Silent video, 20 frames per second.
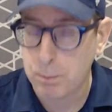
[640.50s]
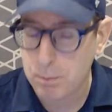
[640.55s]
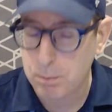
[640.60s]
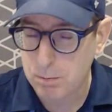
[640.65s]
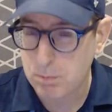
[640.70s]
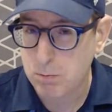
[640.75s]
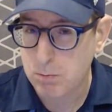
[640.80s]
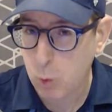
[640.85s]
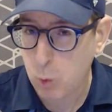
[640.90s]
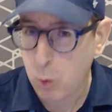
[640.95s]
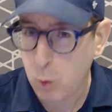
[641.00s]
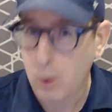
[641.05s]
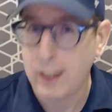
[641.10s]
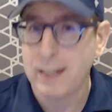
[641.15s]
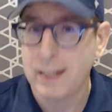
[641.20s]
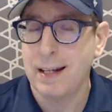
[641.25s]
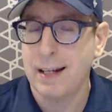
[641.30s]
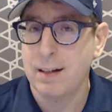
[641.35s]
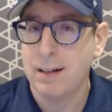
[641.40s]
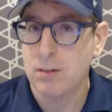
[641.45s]

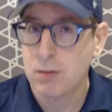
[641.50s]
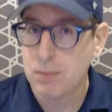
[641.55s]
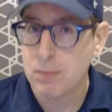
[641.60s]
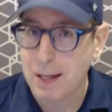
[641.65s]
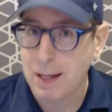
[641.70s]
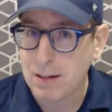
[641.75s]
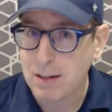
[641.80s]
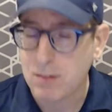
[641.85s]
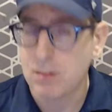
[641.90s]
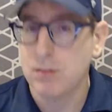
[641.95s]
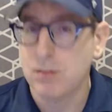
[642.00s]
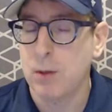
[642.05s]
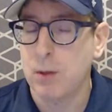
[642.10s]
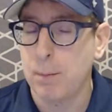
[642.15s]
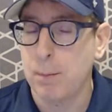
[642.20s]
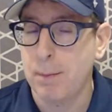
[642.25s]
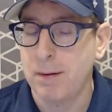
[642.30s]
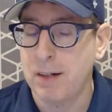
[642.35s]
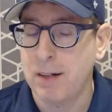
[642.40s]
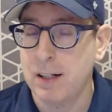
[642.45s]
quite expensive
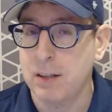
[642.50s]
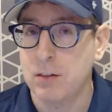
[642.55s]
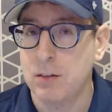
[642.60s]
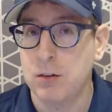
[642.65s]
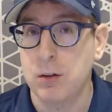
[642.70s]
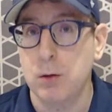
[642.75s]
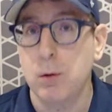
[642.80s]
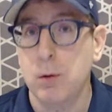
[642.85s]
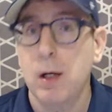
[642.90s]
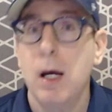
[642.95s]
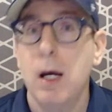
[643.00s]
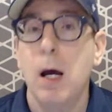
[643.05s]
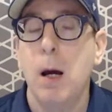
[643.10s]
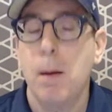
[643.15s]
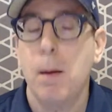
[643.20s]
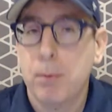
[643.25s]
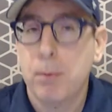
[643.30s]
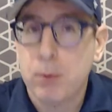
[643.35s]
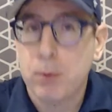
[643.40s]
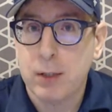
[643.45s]
compared to
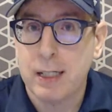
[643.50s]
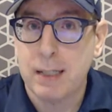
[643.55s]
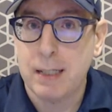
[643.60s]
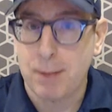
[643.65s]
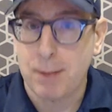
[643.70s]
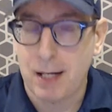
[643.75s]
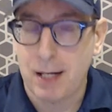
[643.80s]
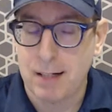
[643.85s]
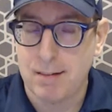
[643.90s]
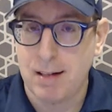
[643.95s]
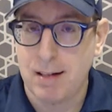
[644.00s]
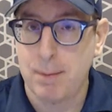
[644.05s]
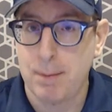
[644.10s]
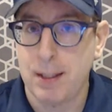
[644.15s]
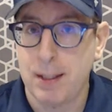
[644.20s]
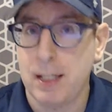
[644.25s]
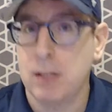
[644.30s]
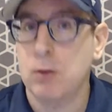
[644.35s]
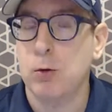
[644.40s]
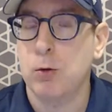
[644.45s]

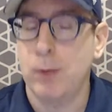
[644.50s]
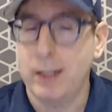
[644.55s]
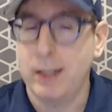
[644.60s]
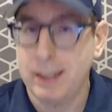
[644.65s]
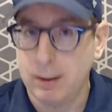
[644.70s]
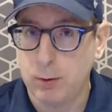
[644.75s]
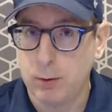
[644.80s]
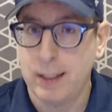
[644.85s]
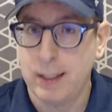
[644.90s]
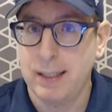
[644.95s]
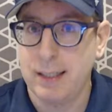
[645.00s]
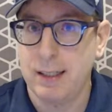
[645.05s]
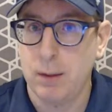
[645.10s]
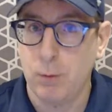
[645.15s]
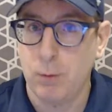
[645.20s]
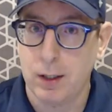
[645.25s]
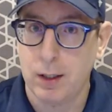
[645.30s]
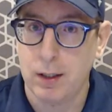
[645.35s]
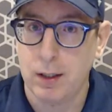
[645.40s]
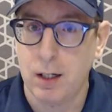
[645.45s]
pre-pandemic 2020 and
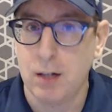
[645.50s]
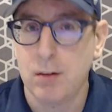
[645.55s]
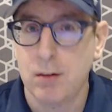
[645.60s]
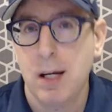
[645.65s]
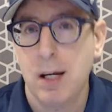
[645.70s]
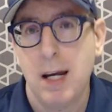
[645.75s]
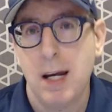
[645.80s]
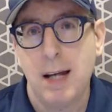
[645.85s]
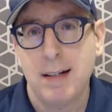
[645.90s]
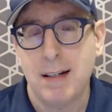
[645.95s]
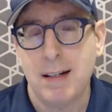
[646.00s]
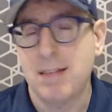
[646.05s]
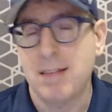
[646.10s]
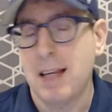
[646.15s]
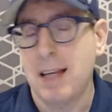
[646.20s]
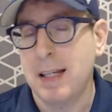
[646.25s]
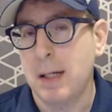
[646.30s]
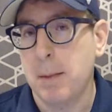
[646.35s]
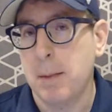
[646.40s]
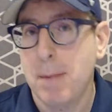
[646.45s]
whatnot. They say
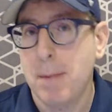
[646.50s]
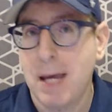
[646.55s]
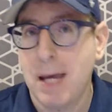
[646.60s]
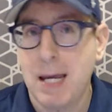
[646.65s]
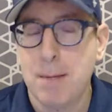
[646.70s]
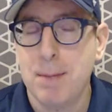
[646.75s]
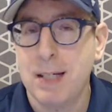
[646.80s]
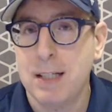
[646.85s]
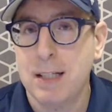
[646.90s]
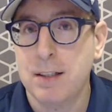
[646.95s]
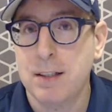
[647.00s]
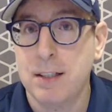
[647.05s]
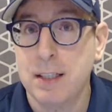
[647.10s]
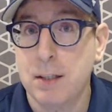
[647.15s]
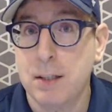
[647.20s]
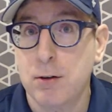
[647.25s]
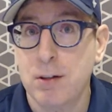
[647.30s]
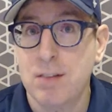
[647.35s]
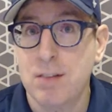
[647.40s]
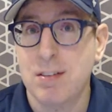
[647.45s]
there may be a
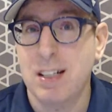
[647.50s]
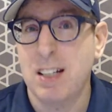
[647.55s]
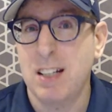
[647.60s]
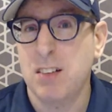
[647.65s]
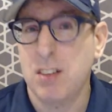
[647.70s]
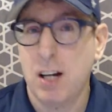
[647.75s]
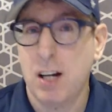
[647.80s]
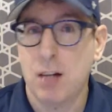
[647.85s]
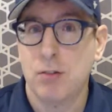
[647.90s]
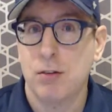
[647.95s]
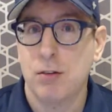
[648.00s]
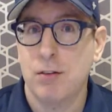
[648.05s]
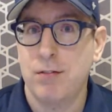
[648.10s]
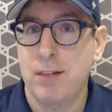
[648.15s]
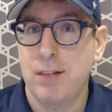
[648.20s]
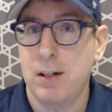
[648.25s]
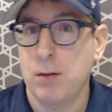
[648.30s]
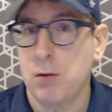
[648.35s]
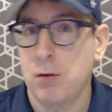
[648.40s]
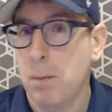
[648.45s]
decrease in international
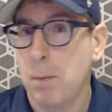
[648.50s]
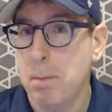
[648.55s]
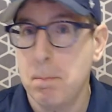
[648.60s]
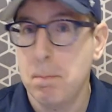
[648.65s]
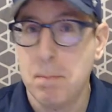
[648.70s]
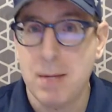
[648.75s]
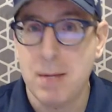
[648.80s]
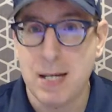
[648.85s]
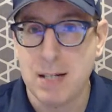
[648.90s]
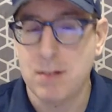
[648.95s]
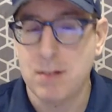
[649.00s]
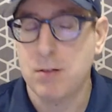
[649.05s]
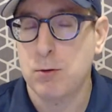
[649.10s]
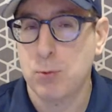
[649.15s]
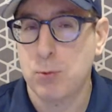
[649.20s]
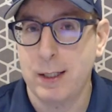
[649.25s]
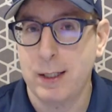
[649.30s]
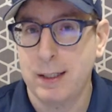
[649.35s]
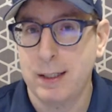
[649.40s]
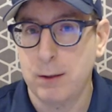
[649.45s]
fares
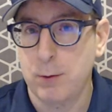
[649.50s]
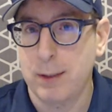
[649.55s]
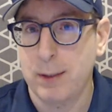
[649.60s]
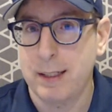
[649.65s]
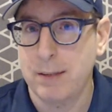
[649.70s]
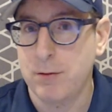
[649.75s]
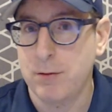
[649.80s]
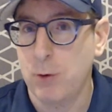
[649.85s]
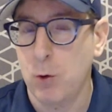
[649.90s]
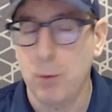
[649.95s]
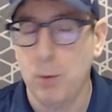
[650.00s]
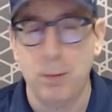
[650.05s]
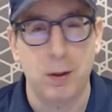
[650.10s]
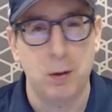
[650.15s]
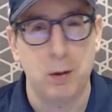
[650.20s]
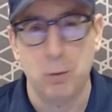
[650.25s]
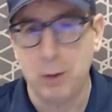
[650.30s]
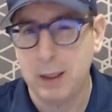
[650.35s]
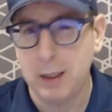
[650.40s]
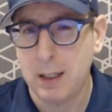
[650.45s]
mid-2024, but it
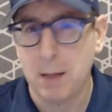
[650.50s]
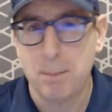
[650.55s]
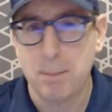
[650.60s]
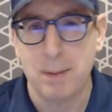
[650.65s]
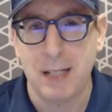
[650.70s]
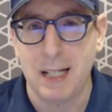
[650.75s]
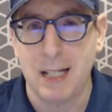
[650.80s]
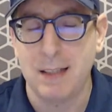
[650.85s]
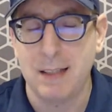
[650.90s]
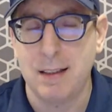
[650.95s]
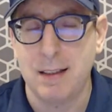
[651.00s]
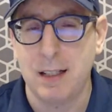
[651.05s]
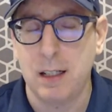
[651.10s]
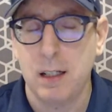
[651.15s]
will not be anything